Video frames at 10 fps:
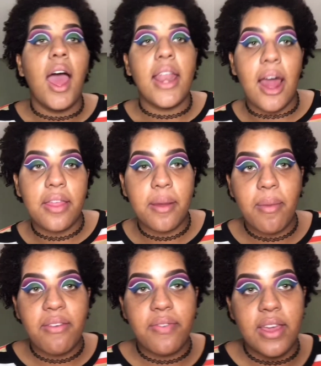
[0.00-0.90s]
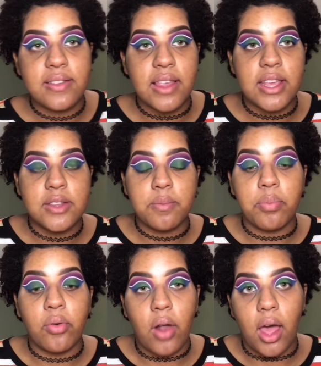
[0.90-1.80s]
Now that my face is
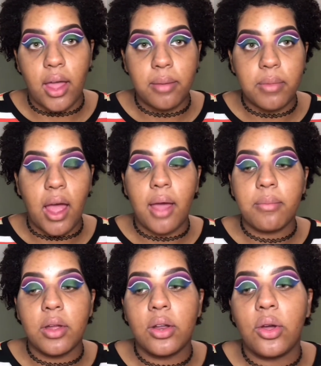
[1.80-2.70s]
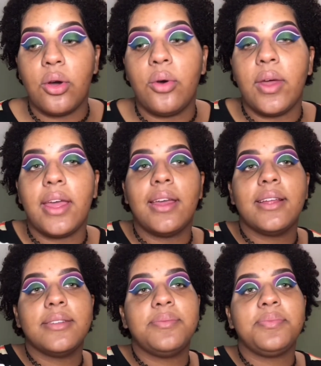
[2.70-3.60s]
primed, I'm going to go
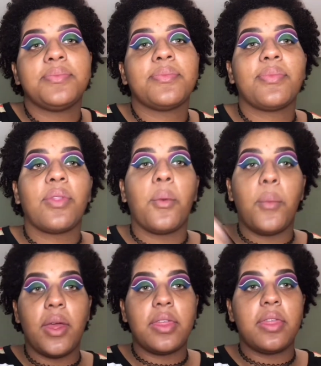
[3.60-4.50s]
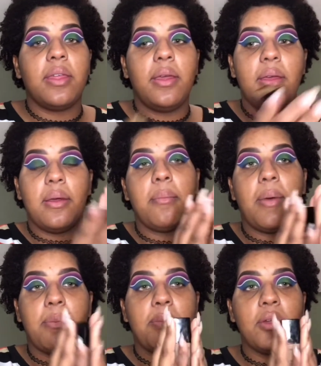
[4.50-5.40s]
and with
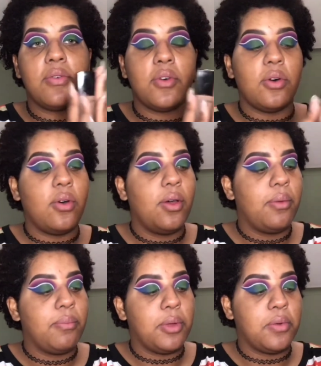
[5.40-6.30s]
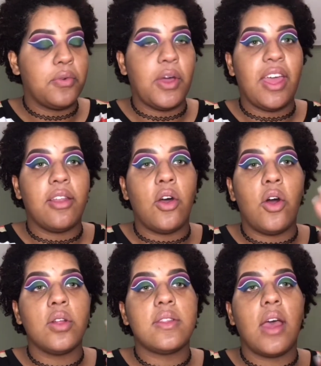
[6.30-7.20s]
my beautiful and
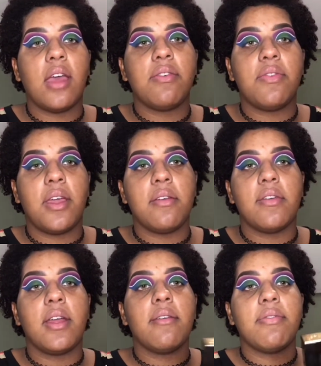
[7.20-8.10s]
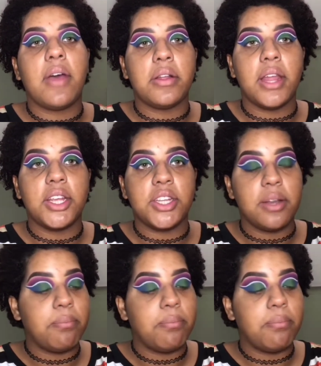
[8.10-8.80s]
all-time favorite foundation